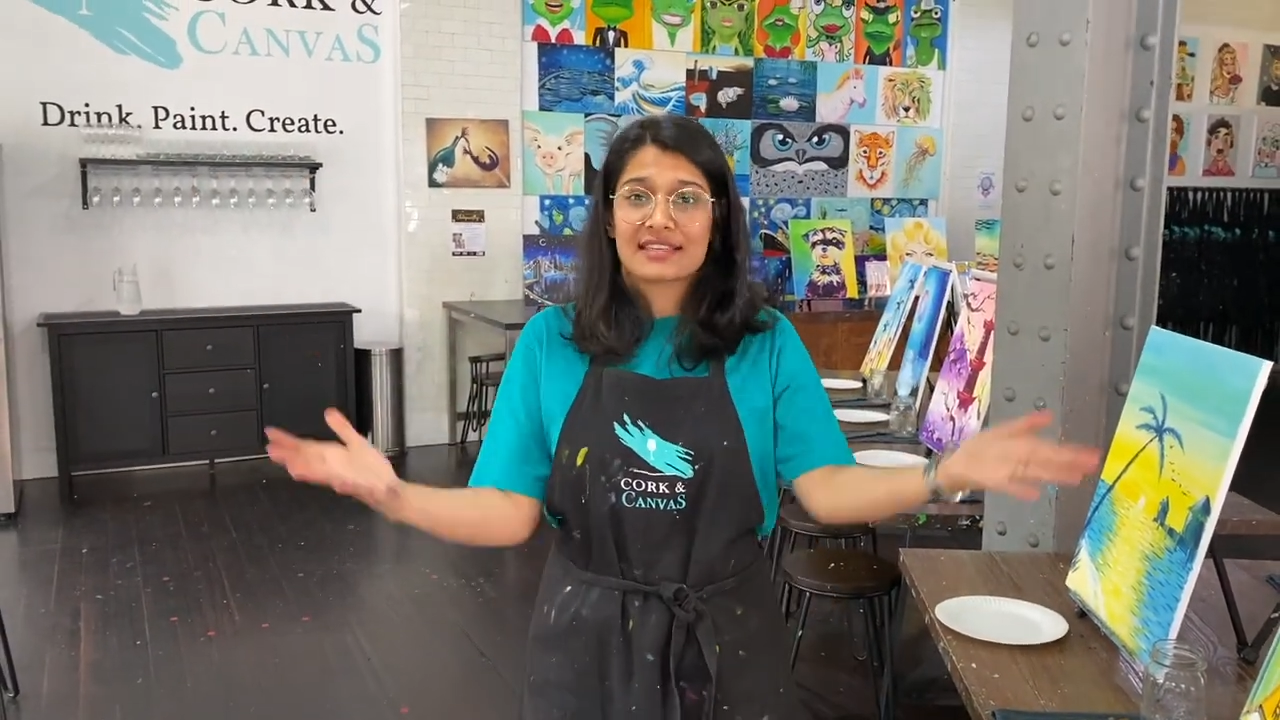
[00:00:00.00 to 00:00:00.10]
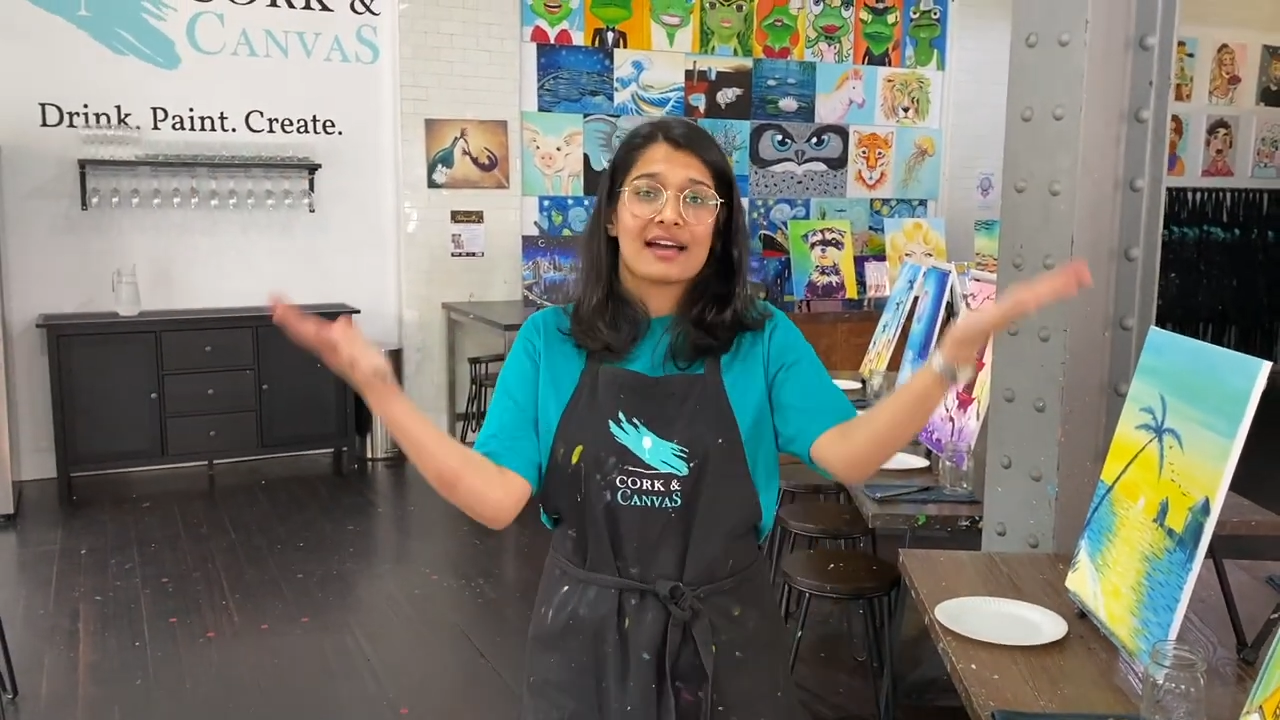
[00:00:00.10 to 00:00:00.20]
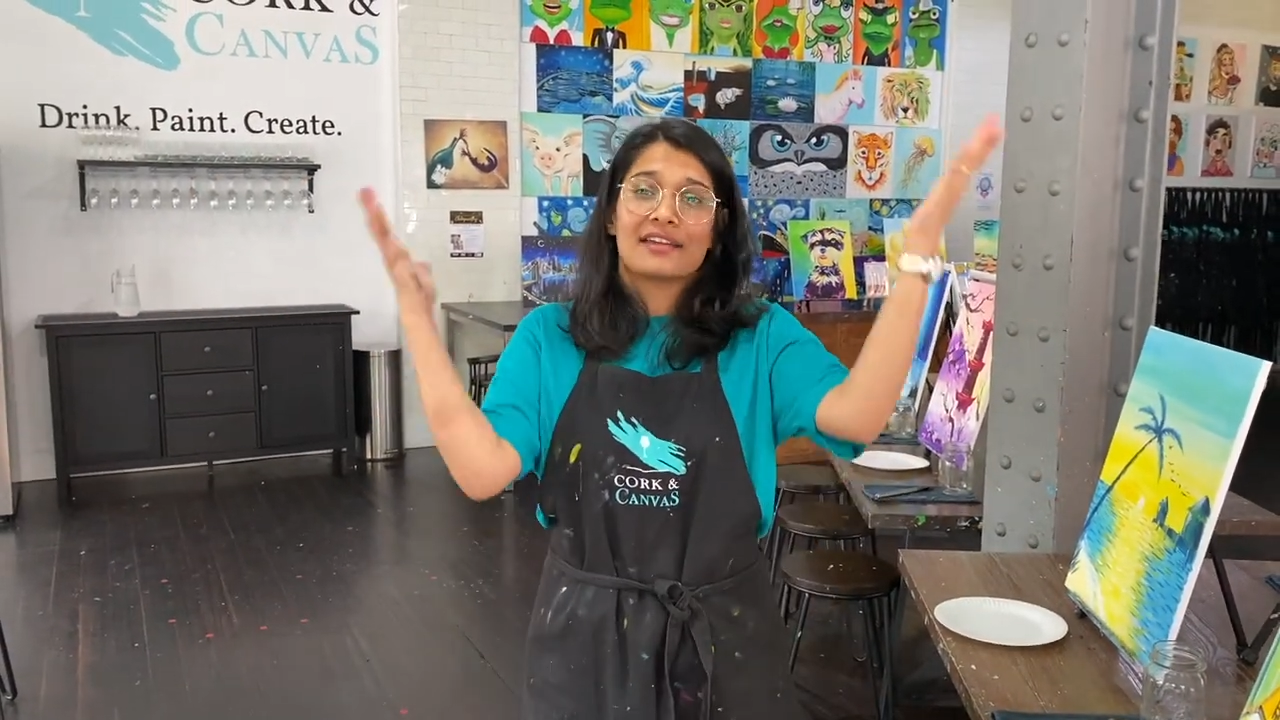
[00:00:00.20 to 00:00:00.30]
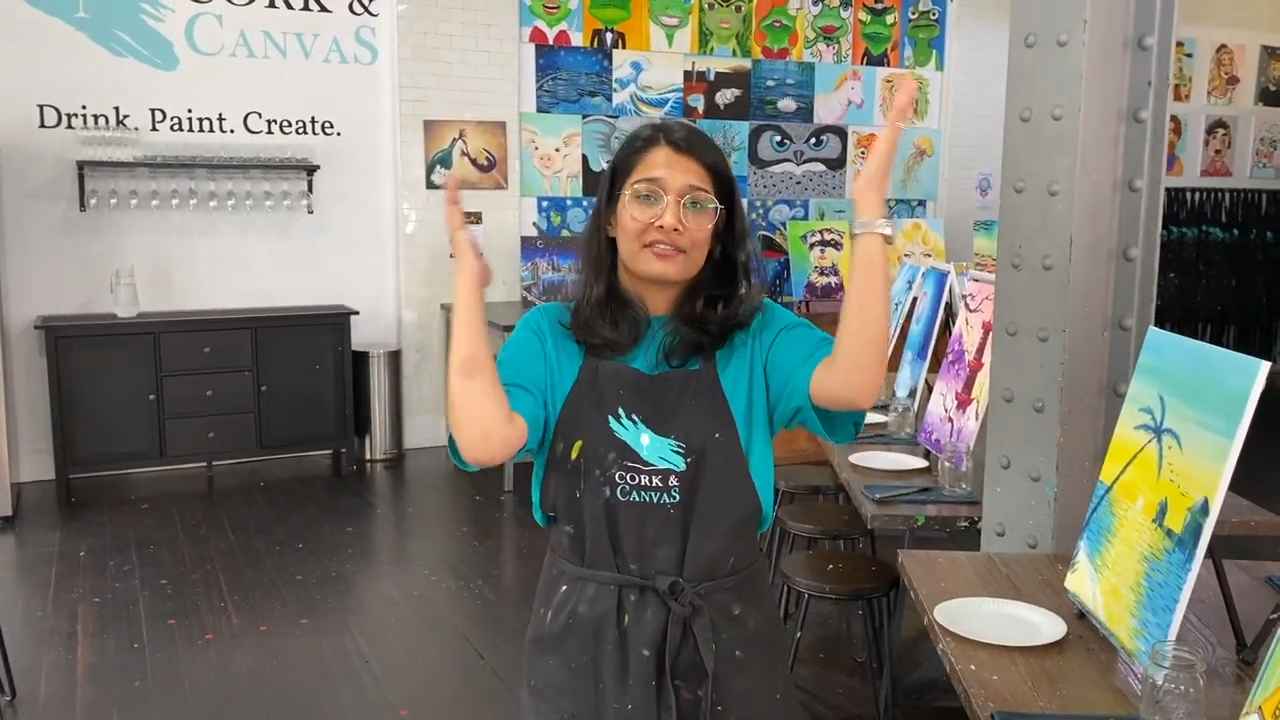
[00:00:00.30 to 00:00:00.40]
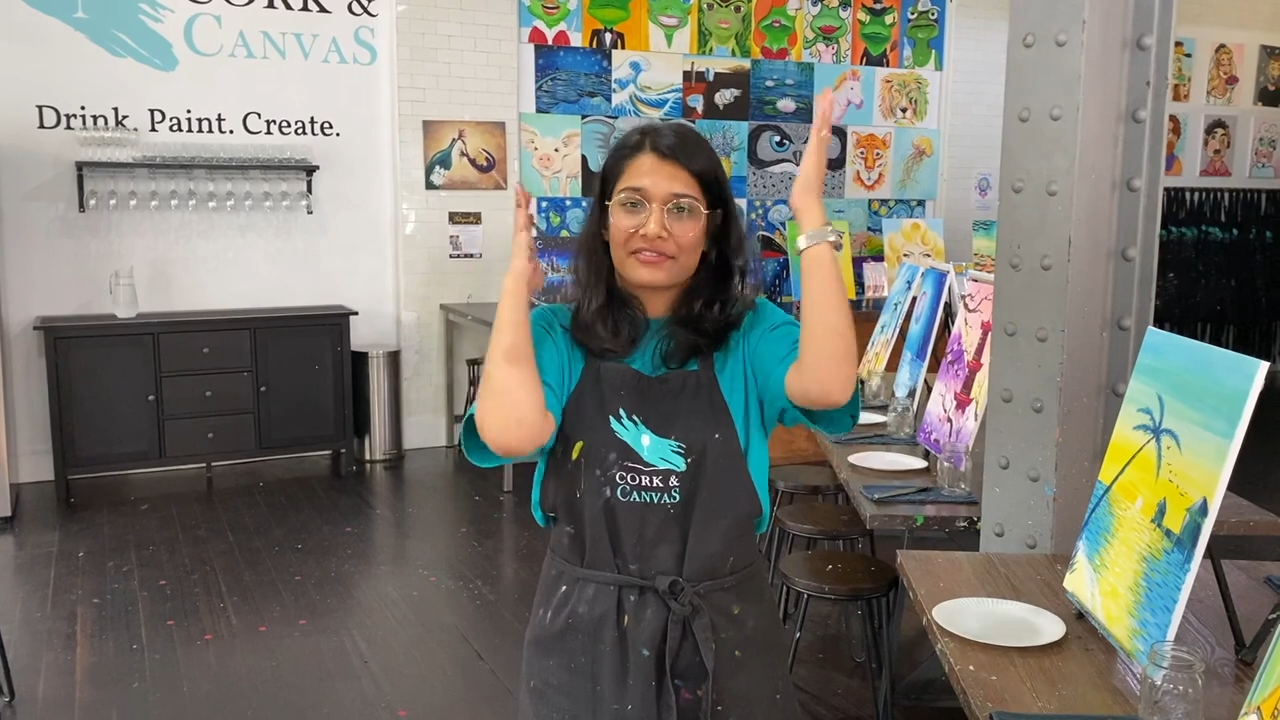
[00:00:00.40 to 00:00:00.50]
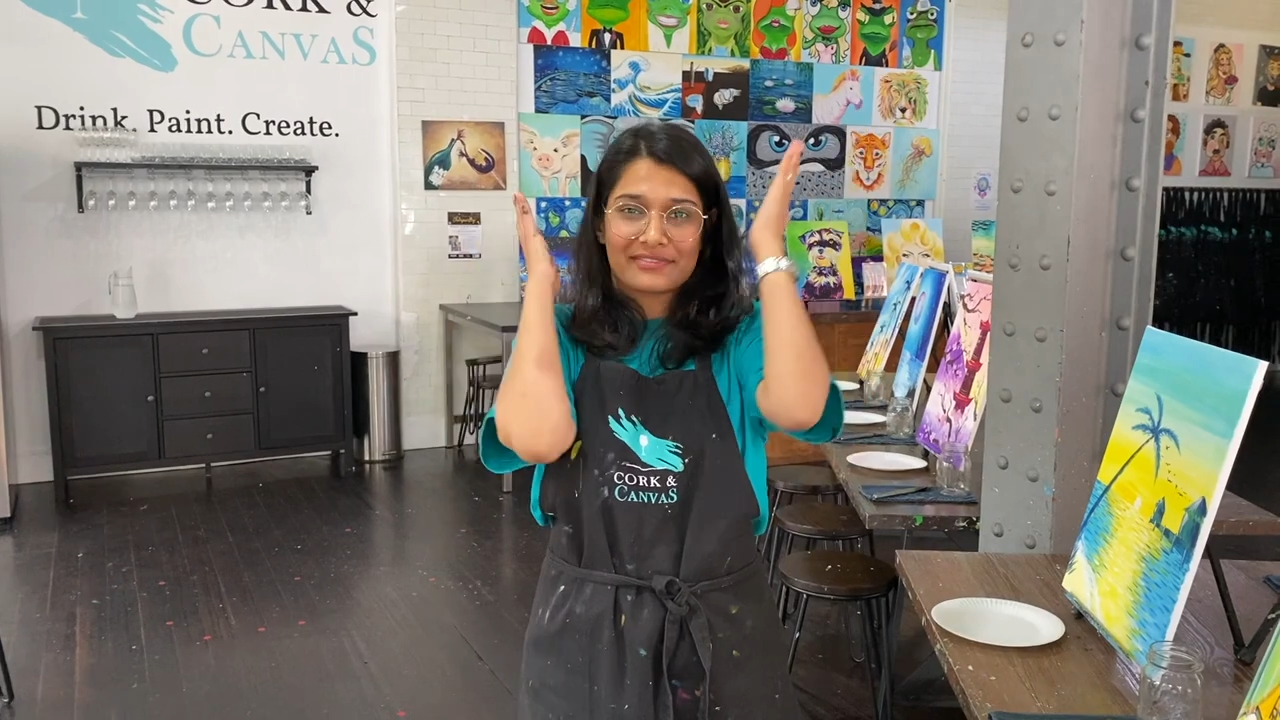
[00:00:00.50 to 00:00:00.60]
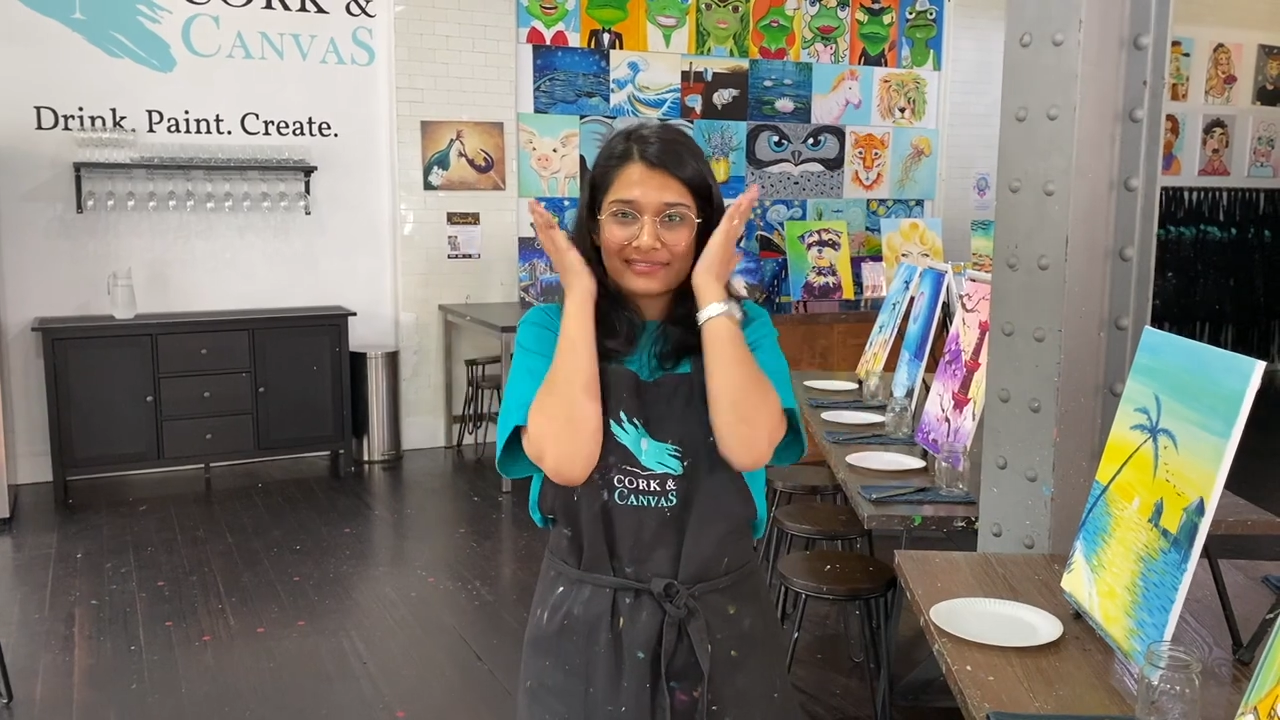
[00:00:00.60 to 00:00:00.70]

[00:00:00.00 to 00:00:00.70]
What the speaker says: sky of